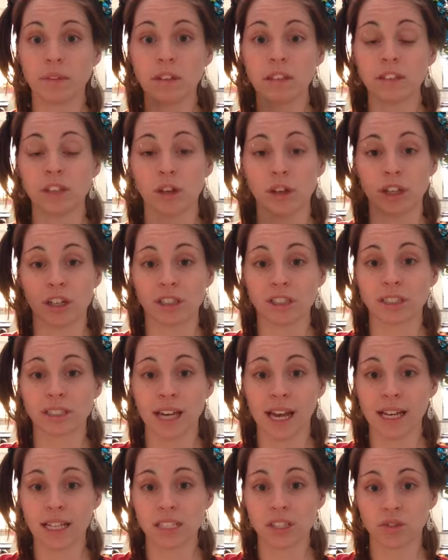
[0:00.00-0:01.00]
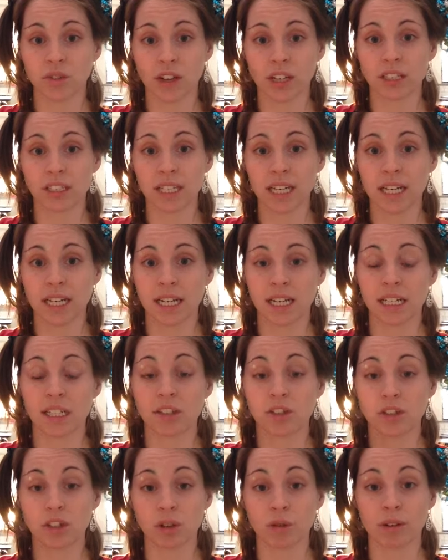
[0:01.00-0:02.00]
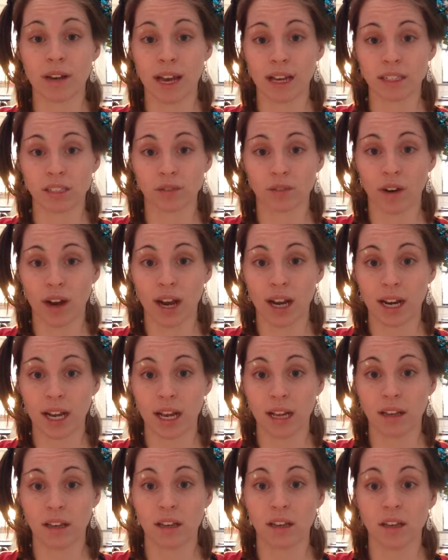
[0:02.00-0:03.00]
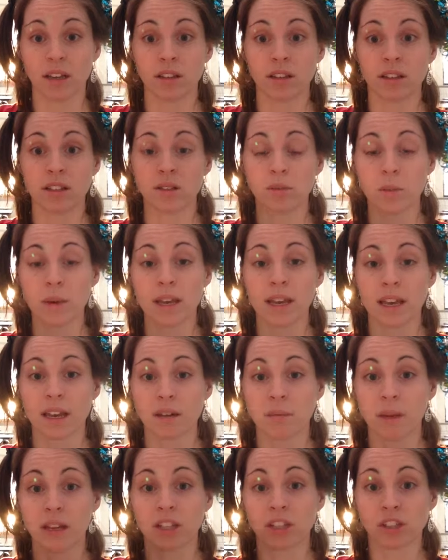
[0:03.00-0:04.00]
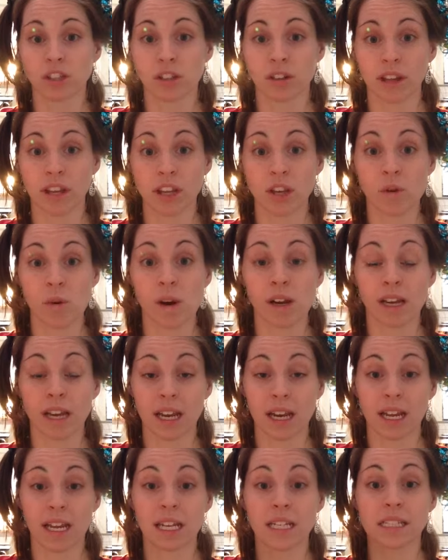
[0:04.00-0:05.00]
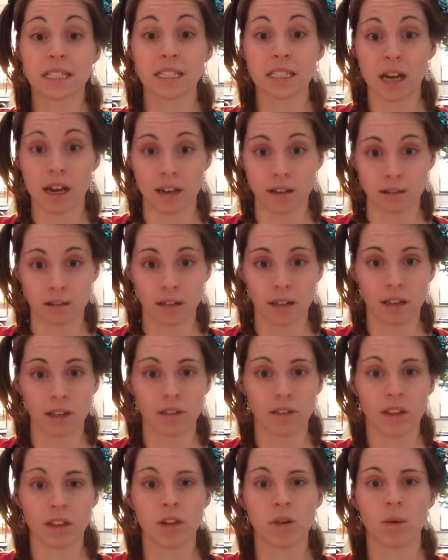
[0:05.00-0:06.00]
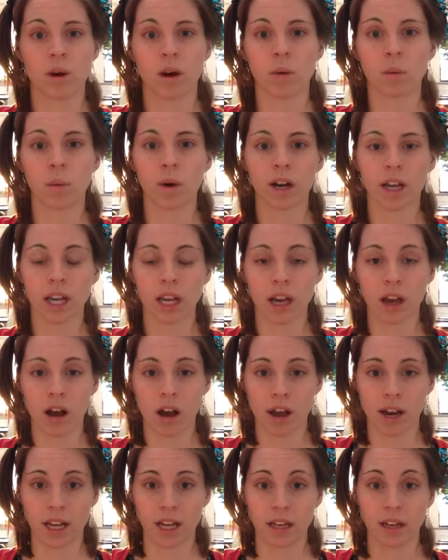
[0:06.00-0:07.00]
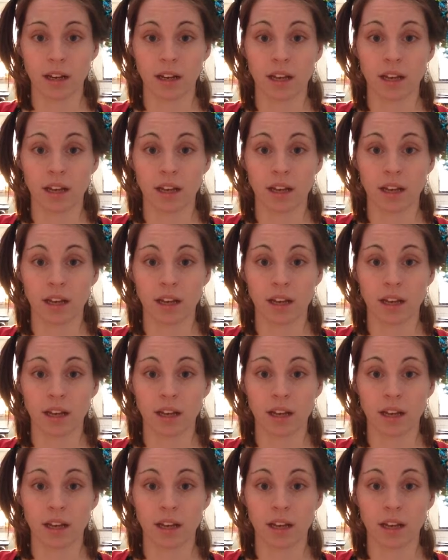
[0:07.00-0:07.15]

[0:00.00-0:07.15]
So your science fair data is due next Friday. This weekend, make sure that you are getting it done, that you are working on it.